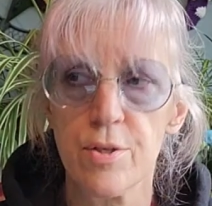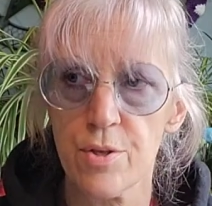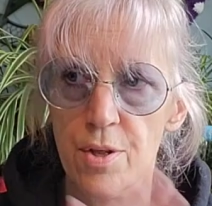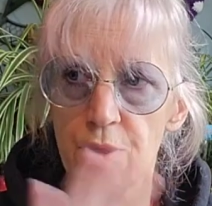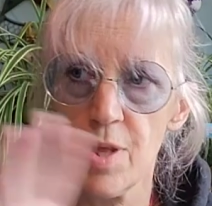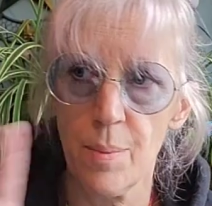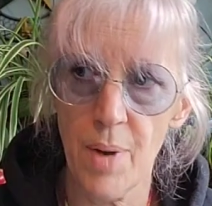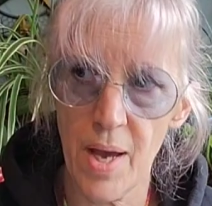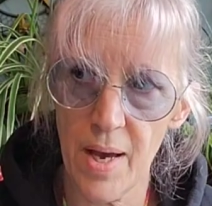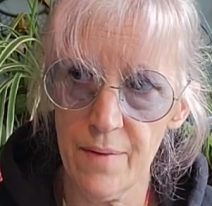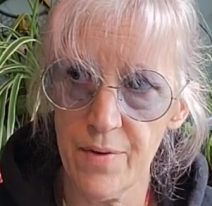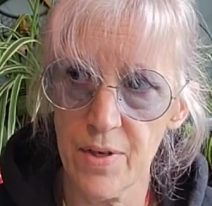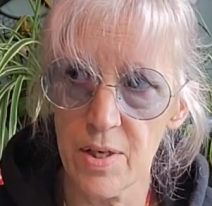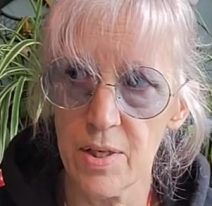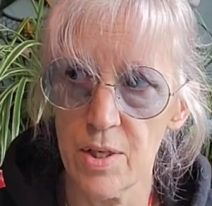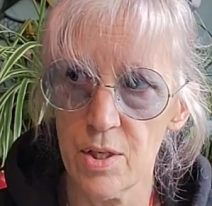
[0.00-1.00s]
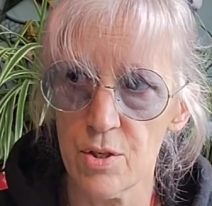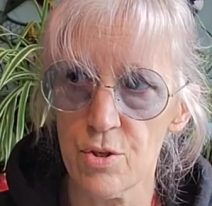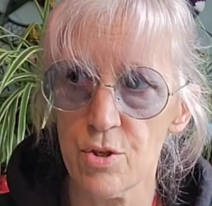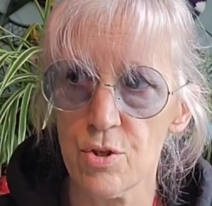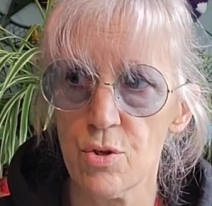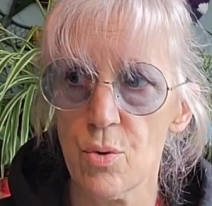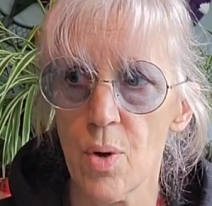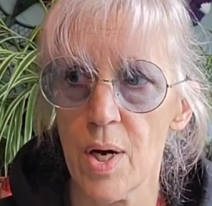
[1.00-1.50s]
to them having an
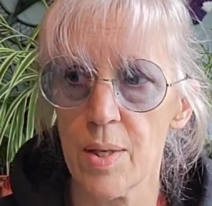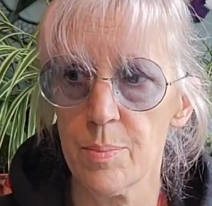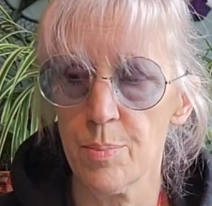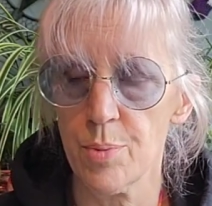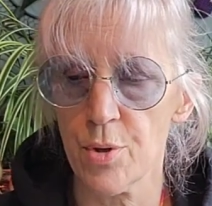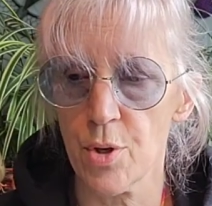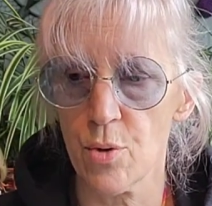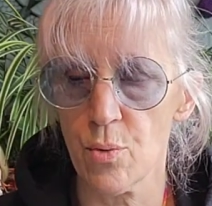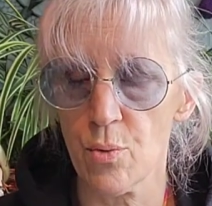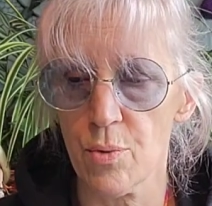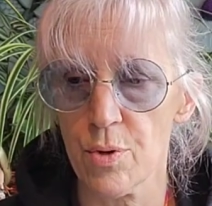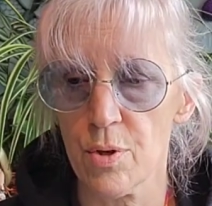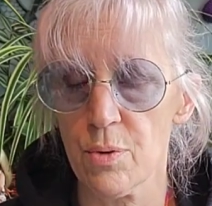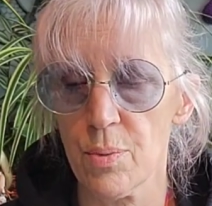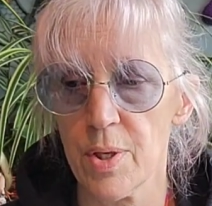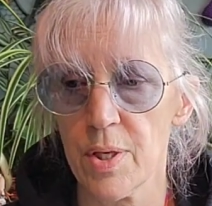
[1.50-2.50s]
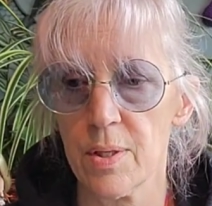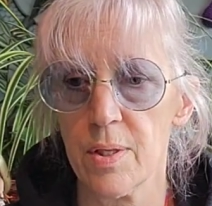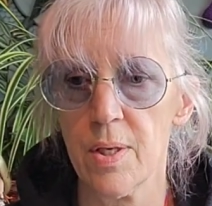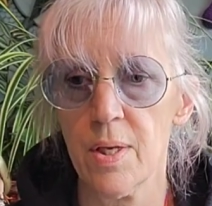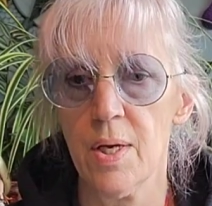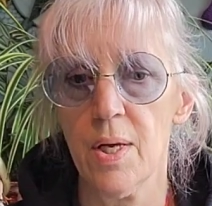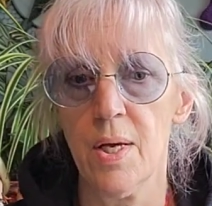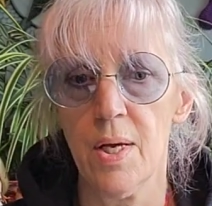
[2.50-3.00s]
issue, I put an order
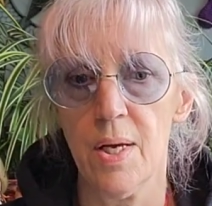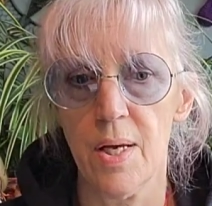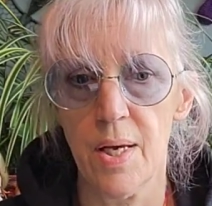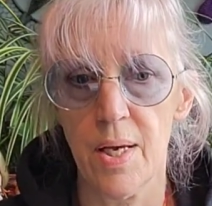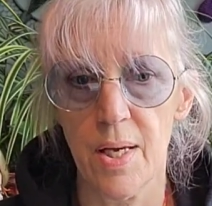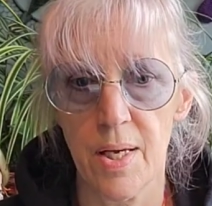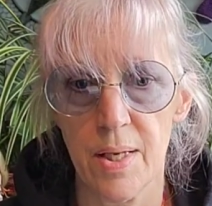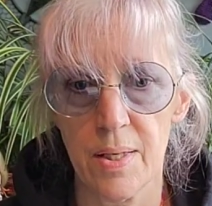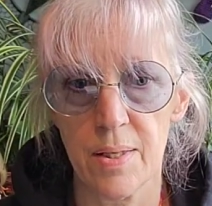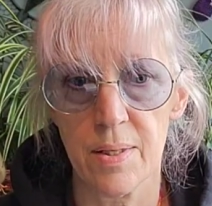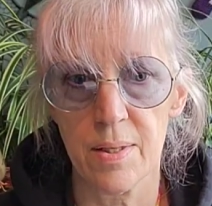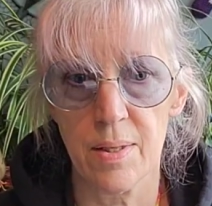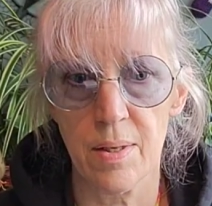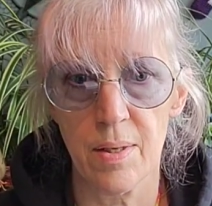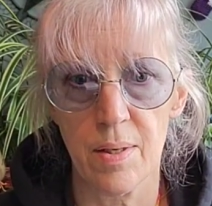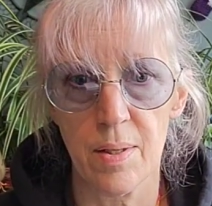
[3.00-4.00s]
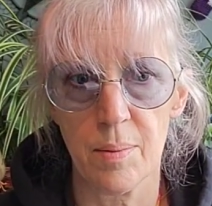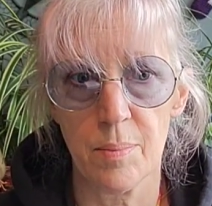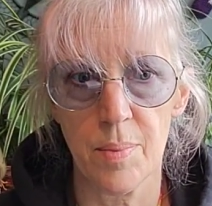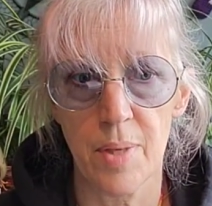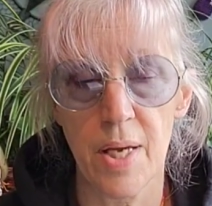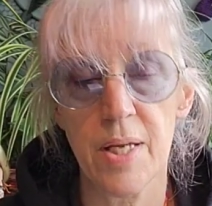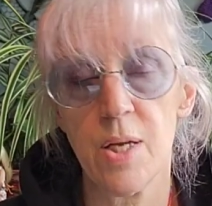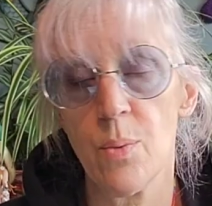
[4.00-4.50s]
in. And
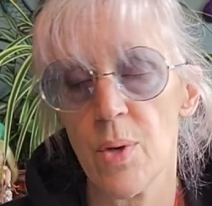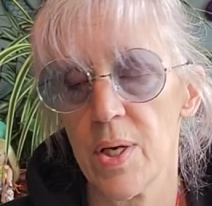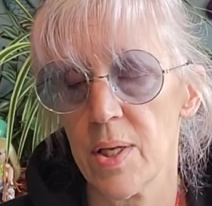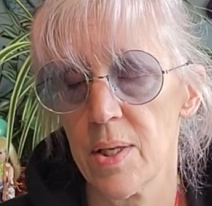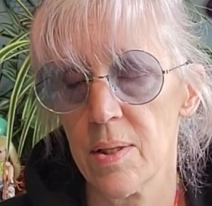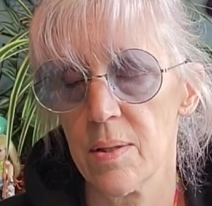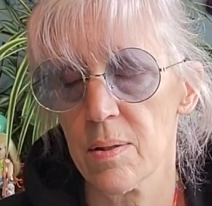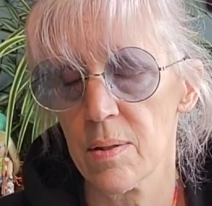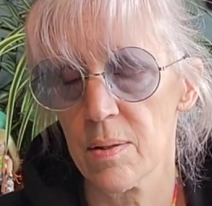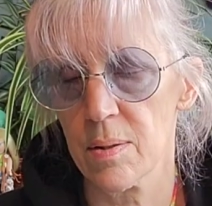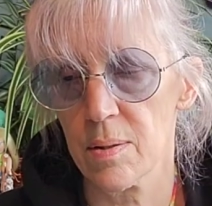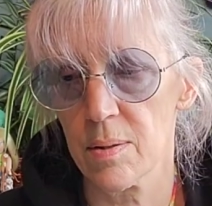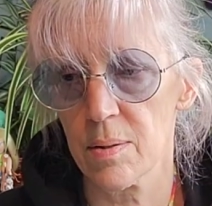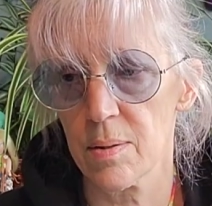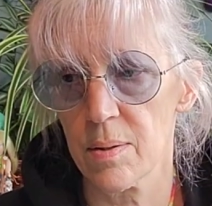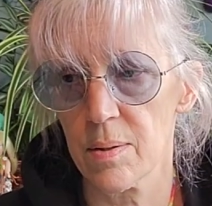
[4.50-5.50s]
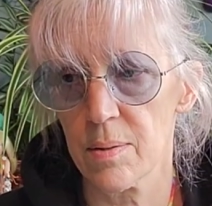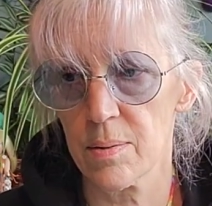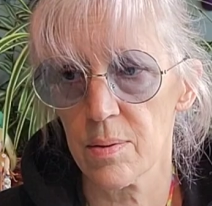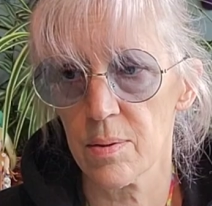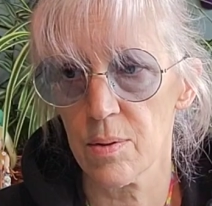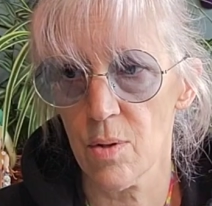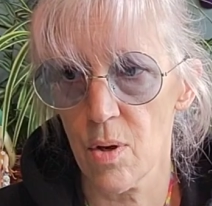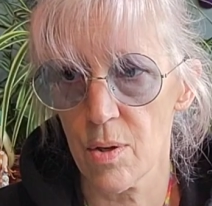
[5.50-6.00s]
anyway,
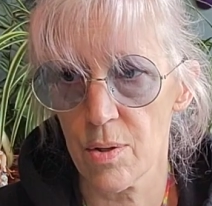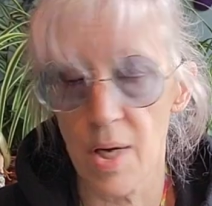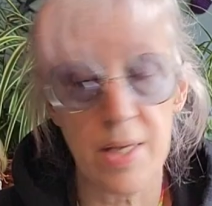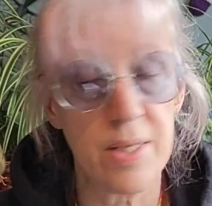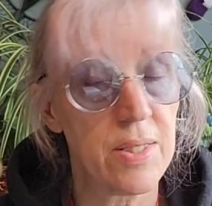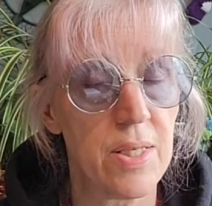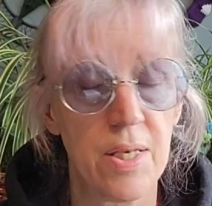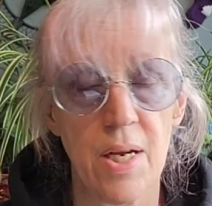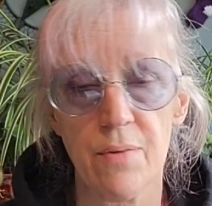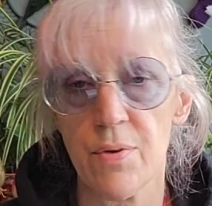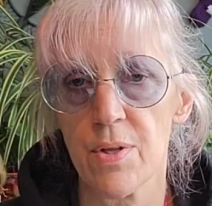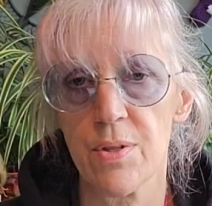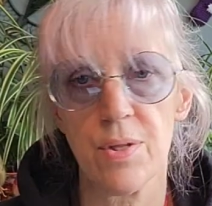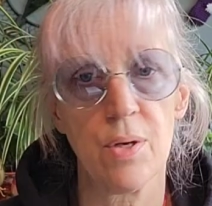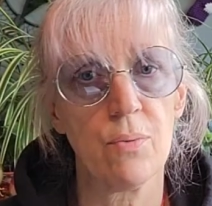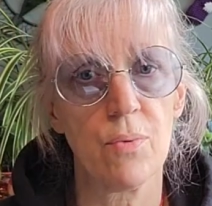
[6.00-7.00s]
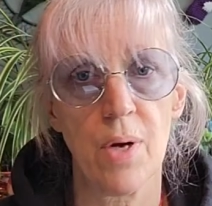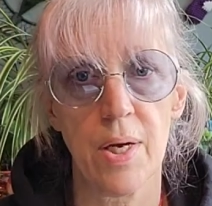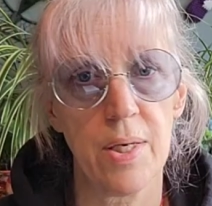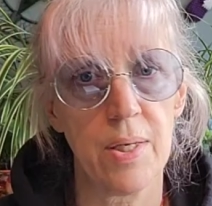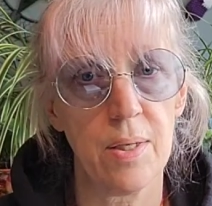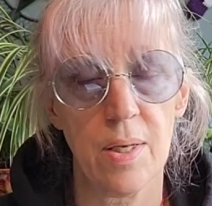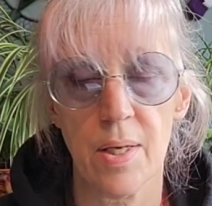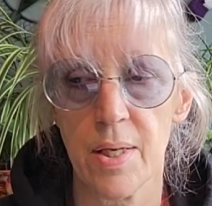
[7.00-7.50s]
I did everything
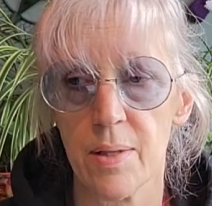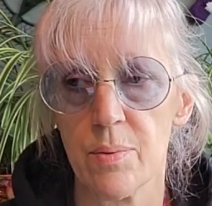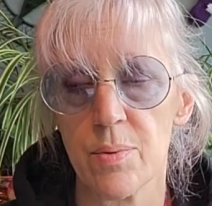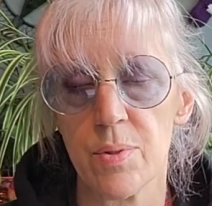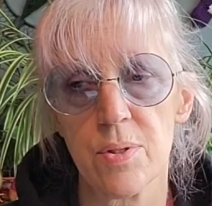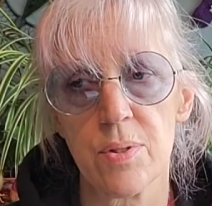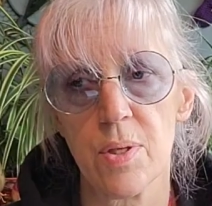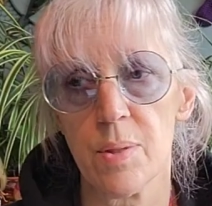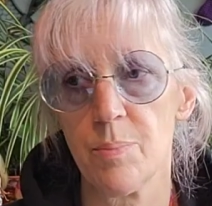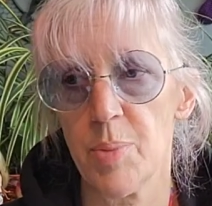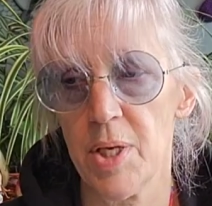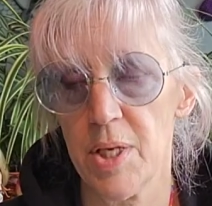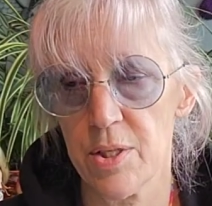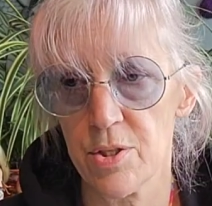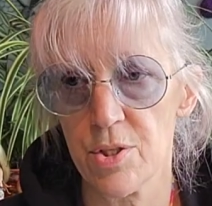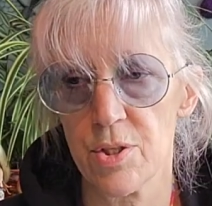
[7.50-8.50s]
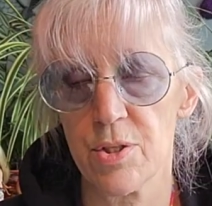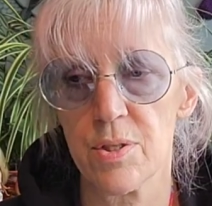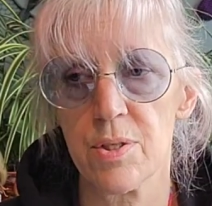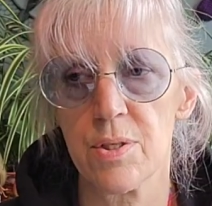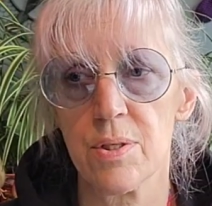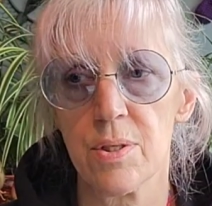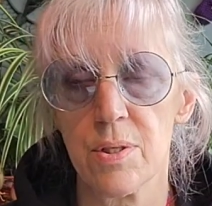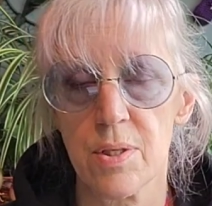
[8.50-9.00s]
right. I was
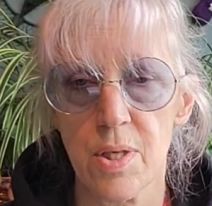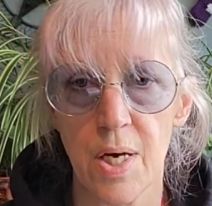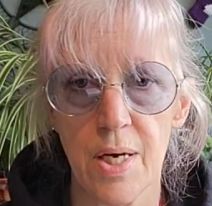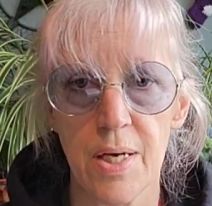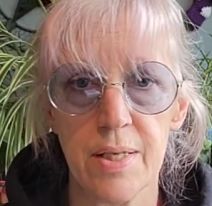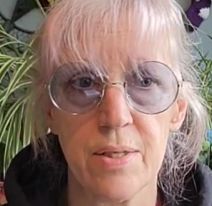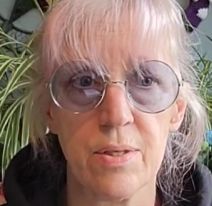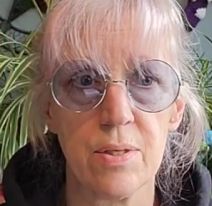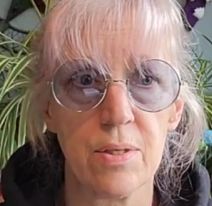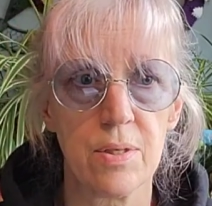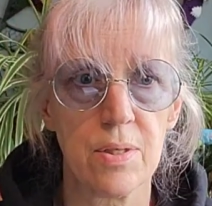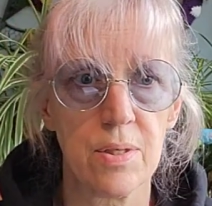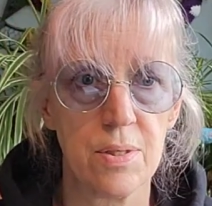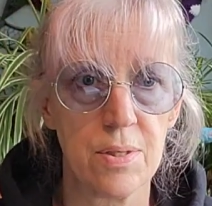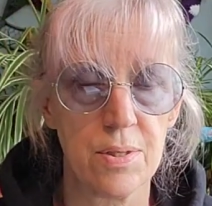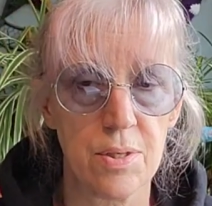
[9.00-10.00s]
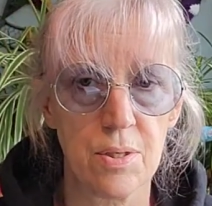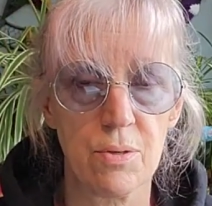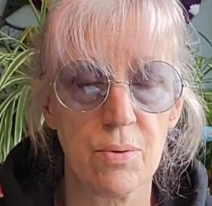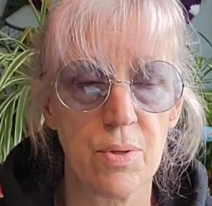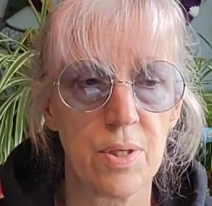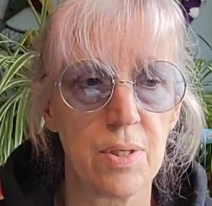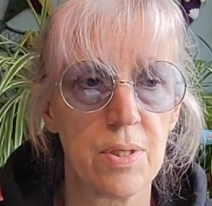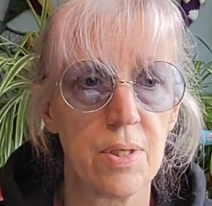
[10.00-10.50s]
patient, kind,
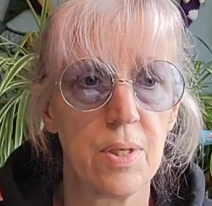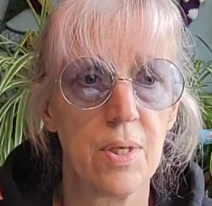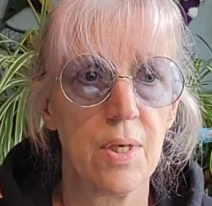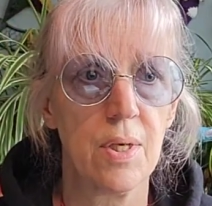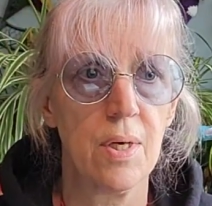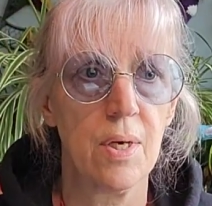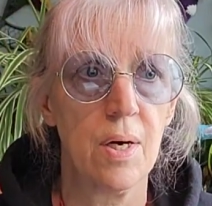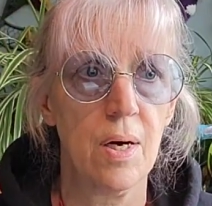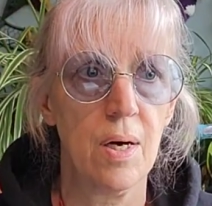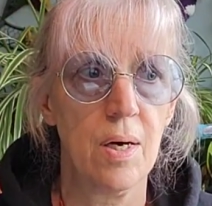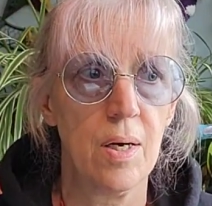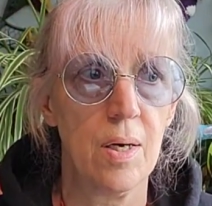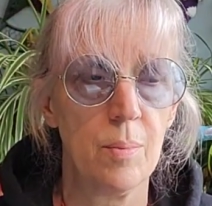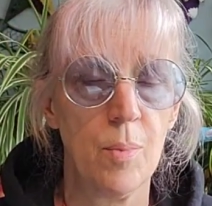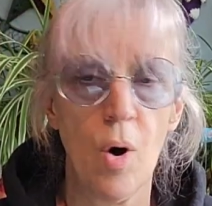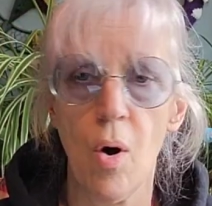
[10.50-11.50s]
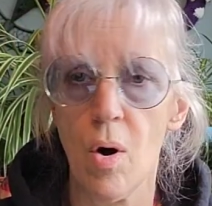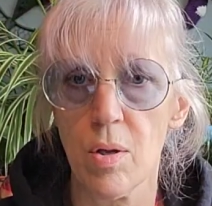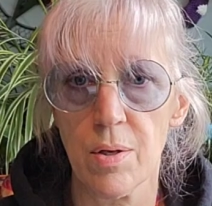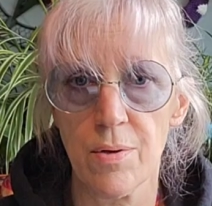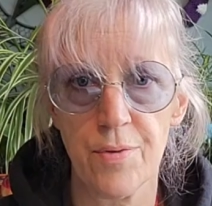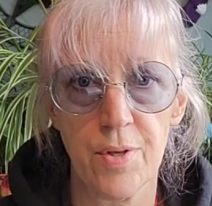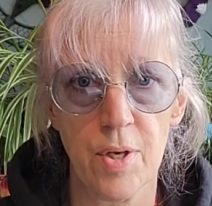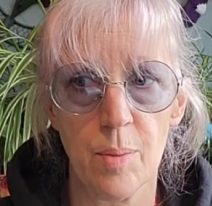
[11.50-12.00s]
considerate, all
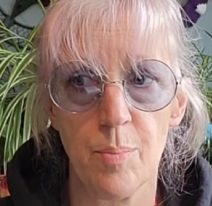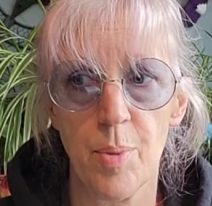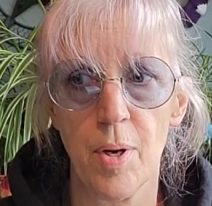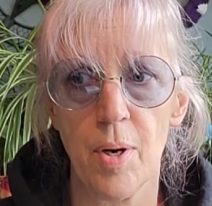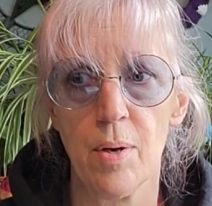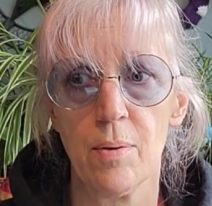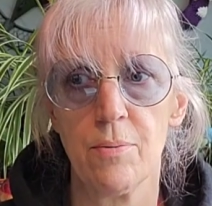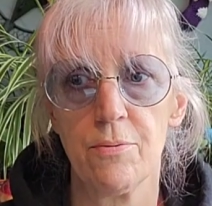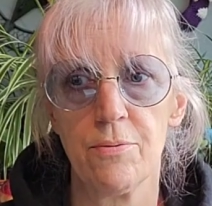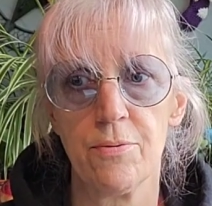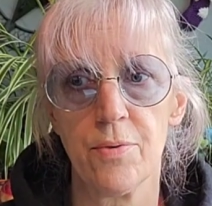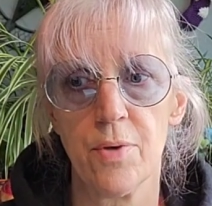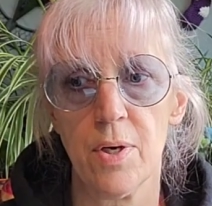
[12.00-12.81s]
of the above.